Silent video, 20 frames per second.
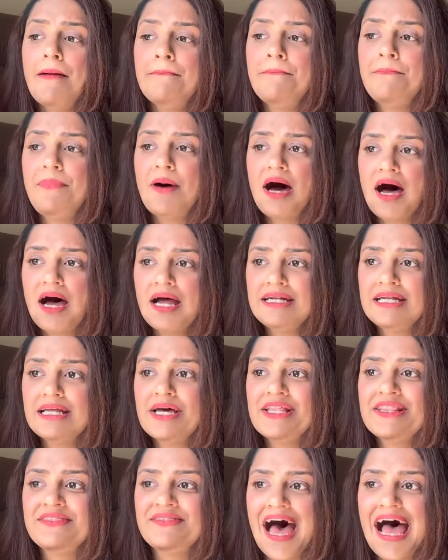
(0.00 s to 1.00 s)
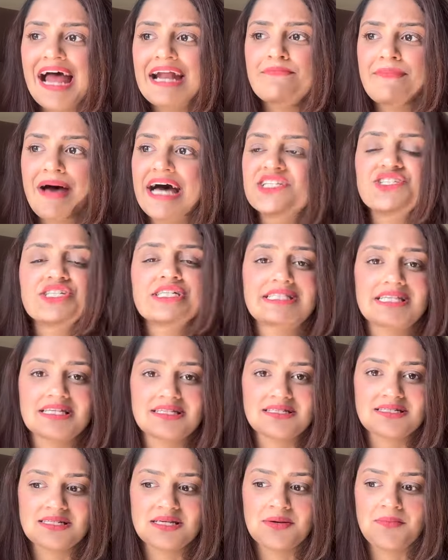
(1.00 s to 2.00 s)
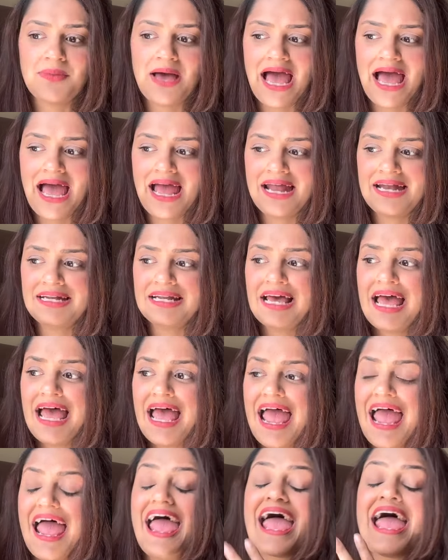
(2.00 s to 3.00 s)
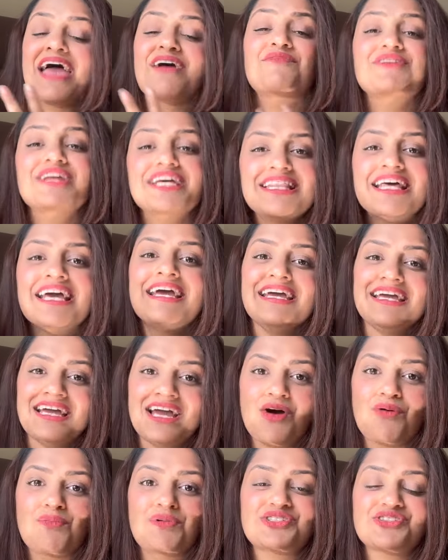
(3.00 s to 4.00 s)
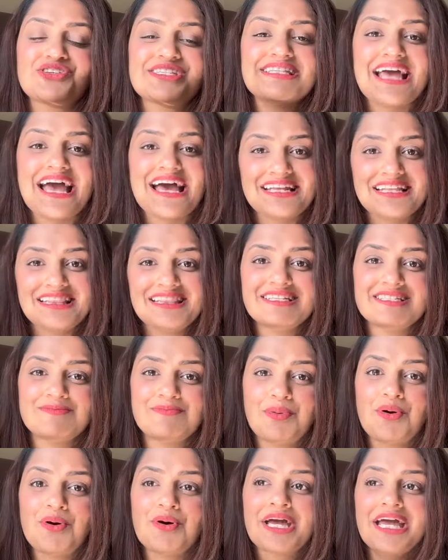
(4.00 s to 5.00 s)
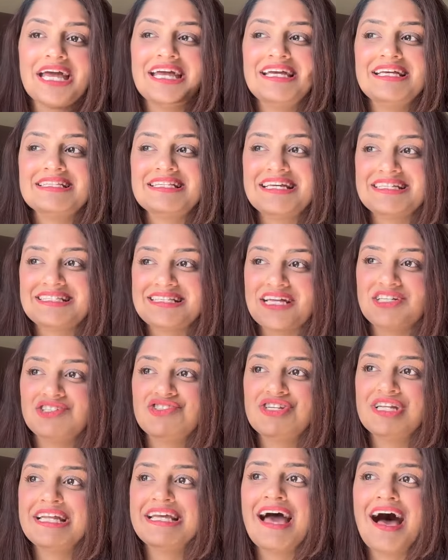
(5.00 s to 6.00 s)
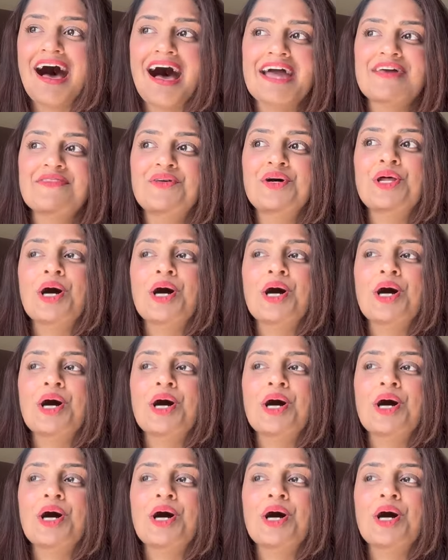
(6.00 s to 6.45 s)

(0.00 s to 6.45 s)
But that magic system and everything which is there in this book is essentially either